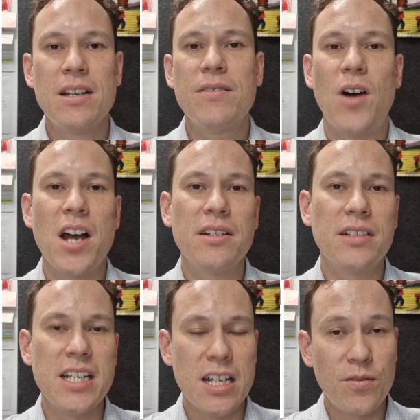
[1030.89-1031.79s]

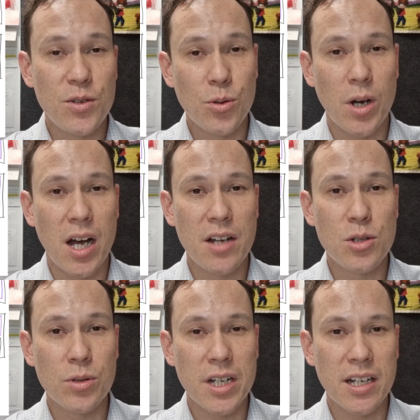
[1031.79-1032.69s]
Finally, if you are
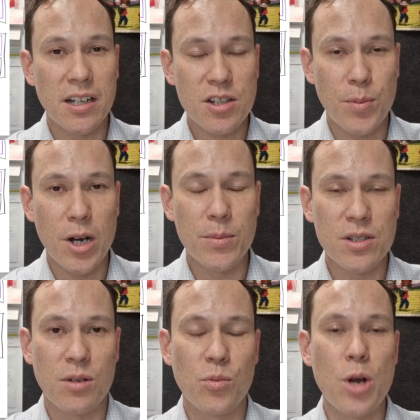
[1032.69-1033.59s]
doing
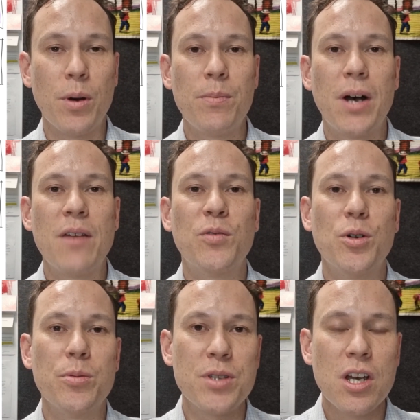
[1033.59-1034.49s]
experiments on robot
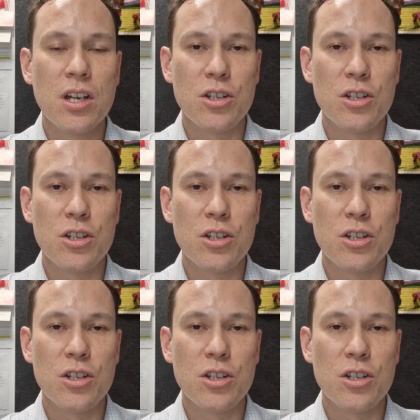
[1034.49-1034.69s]
platforms,